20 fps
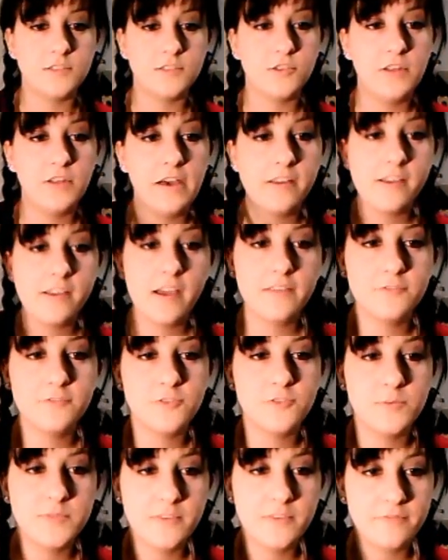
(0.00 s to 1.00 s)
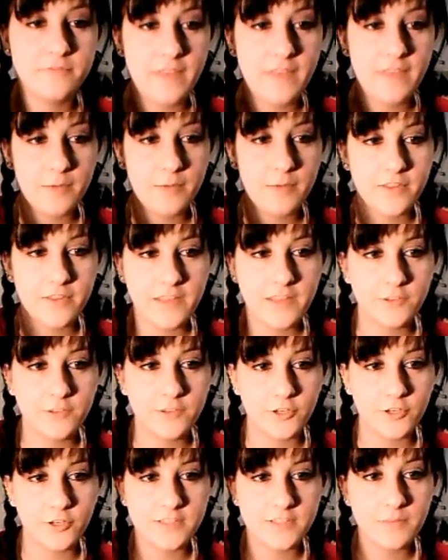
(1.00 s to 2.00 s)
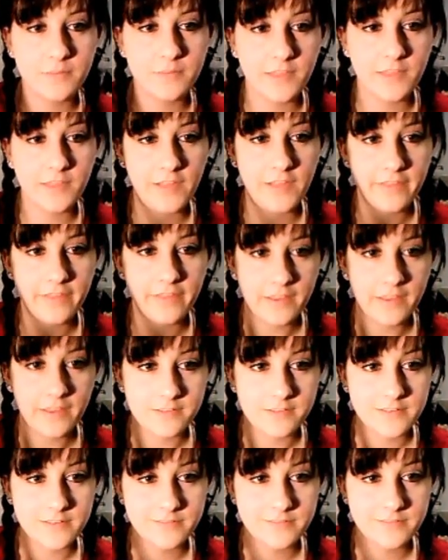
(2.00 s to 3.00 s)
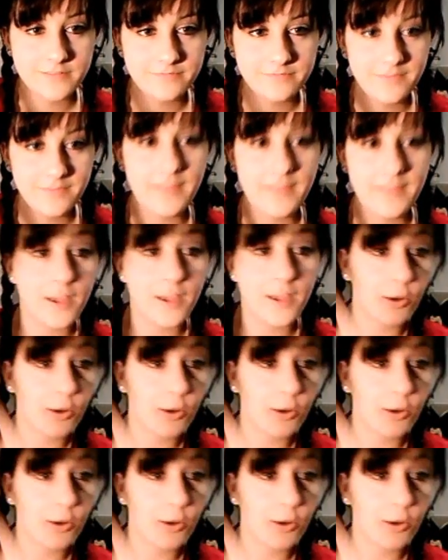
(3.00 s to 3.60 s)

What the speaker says: So now you have strips of fabric that look something like this. They